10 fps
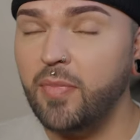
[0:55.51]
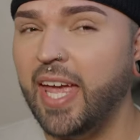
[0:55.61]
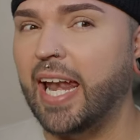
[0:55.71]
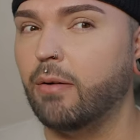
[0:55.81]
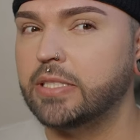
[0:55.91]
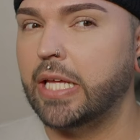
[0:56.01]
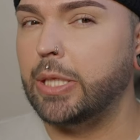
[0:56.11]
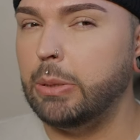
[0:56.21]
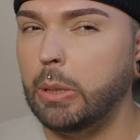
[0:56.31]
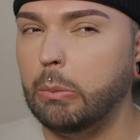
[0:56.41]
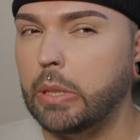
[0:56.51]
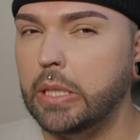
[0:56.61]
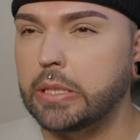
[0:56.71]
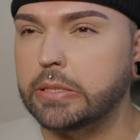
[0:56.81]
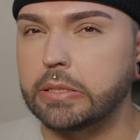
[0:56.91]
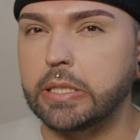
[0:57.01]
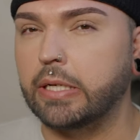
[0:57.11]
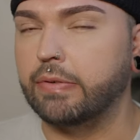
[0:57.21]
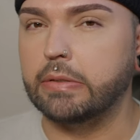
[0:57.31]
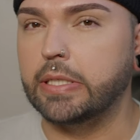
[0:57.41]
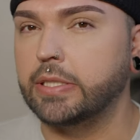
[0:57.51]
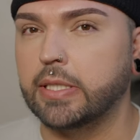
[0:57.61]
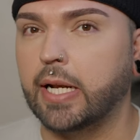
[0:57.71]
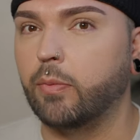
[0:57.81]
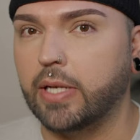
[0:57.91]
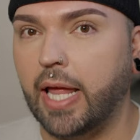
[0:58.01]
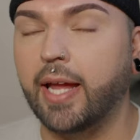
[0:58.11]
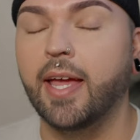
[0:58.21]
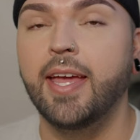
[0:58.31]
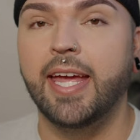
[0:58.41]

And I was like, you know what? This looks like a foundation that I would like.